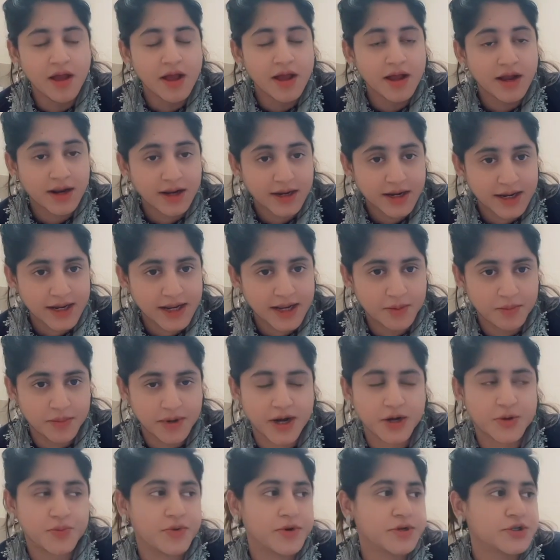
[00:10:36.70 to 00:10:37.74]
clinic
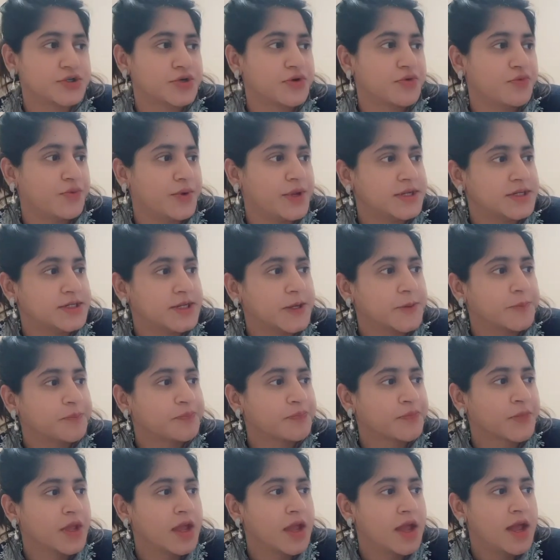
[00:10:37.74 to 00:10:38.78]
blood pressure reading.
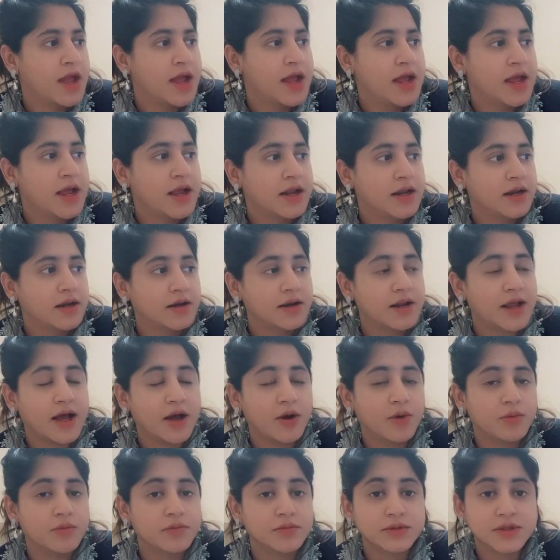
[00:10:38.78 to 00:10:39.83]

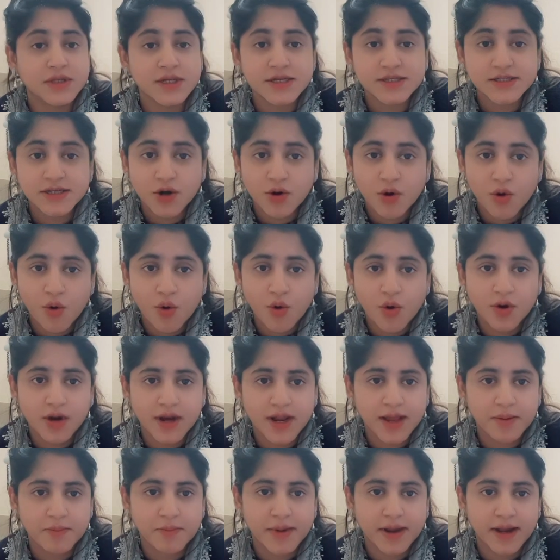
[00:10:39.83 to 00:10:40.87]
Now these are all
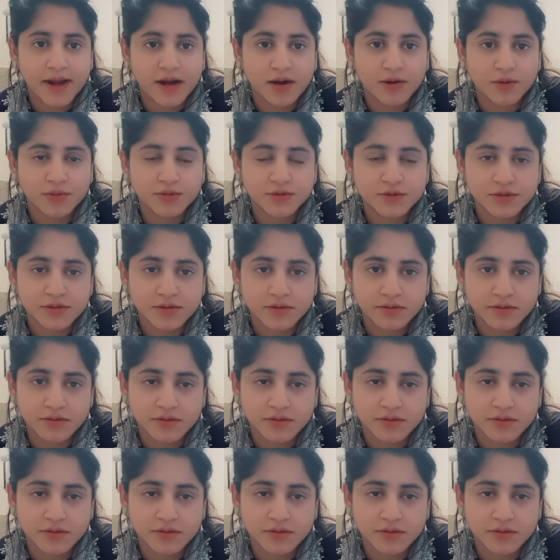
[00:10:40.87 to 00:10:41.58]
about